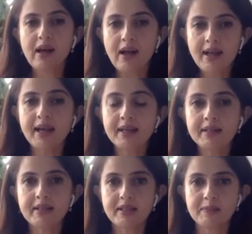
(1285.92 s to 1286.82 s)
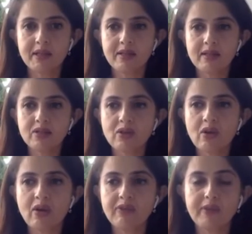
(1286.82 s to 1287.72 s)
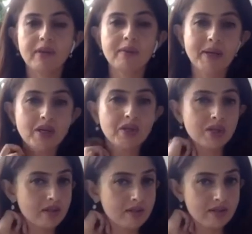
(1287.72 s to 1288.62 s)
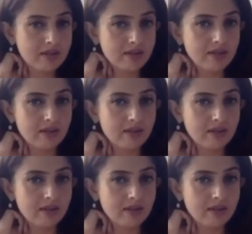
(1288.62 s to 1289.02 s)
I had an experience of a patient's